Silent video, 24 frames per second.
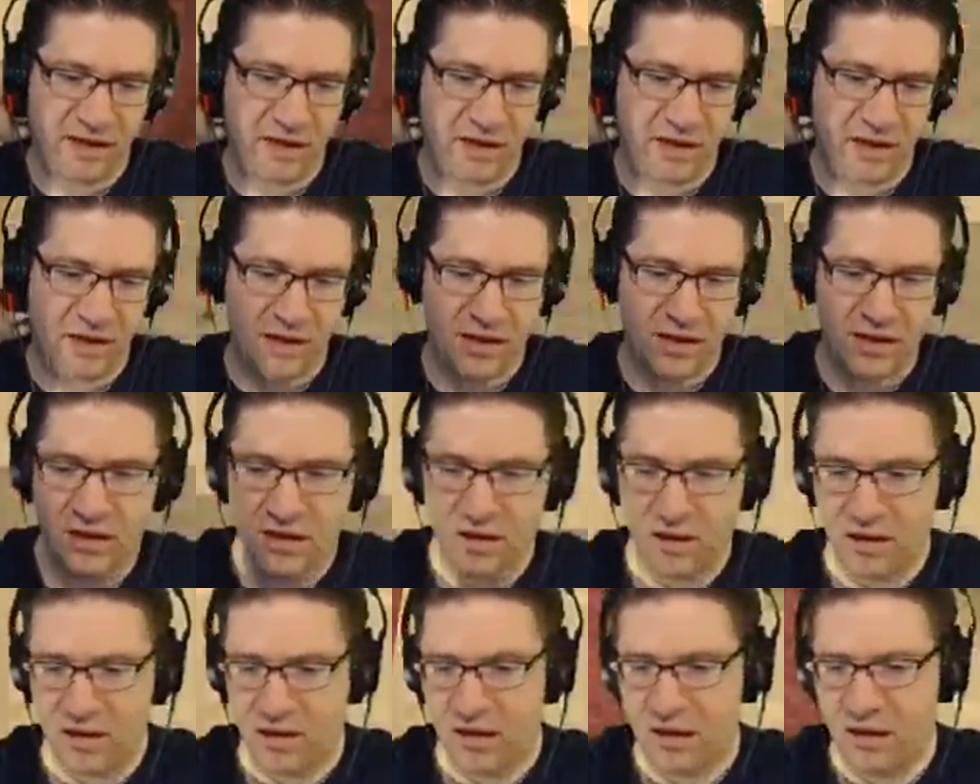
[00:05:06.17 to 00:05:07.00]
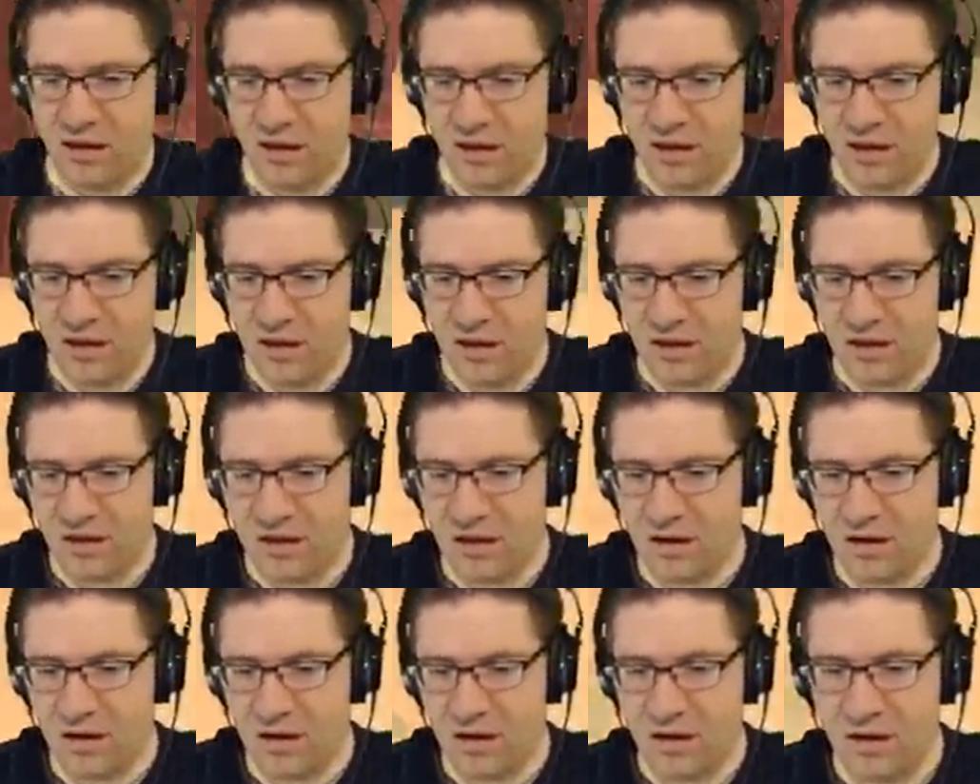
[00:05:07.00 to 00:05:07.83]

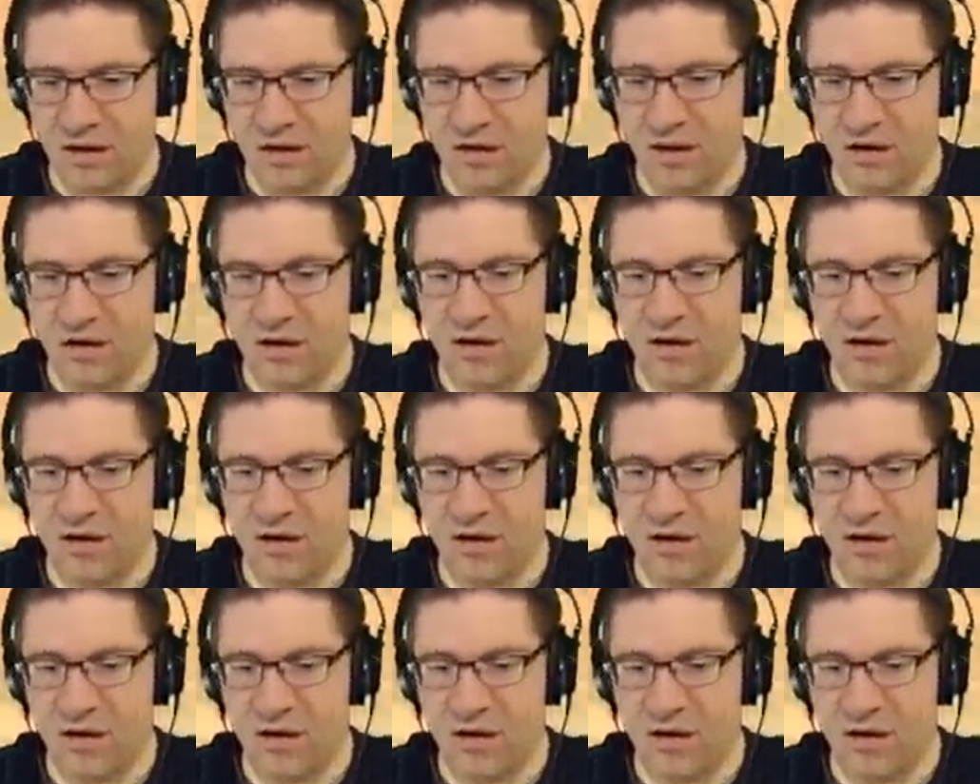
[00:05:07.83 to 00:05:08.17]
Nobody speaks.